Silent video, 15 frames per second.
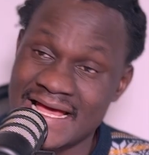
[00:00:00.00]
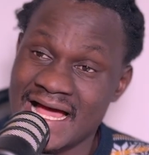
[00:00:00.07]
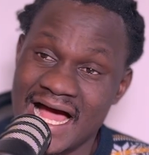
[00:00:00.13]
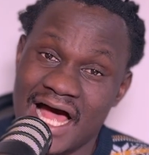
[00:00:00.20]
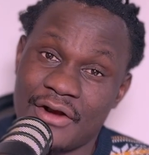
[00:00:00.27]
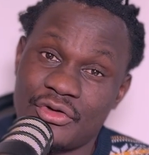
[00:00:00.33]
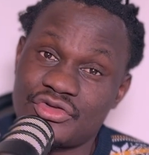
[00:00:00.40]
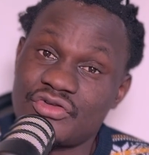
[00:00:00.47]

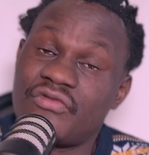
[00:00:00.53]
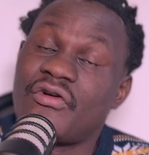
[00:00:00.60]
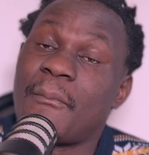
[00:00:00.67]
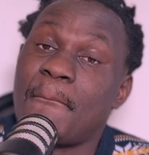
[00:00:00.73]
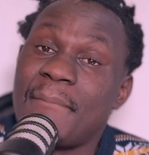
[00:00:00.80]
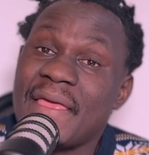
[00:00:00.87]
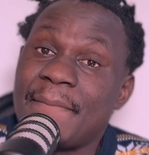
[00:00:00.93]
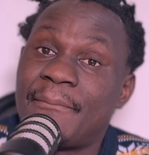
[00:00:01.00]
and also for
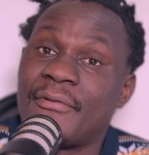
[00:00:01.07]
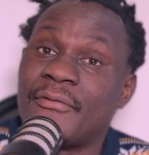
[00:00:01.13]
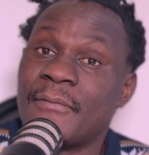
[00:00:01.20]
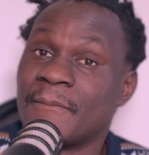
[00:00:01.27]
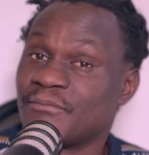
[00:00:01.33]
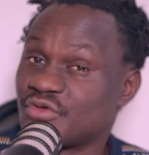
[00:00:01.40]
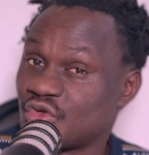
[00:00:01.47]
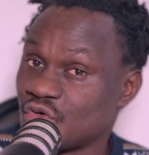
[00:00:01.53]
people
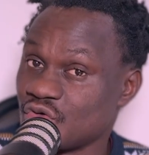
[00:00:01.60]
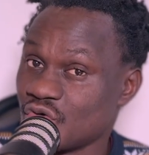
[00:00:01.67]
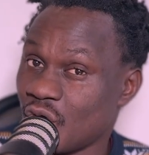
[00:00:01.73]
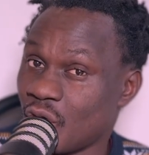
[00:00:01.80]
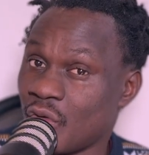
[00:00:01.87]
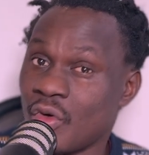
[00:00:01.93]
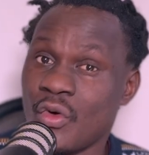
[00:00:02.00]
to know